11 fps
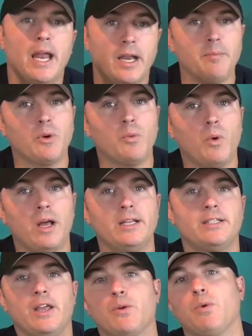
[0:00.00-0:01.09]
Number one
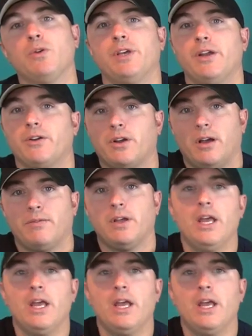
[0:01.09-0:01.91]
is that your rotator cuff.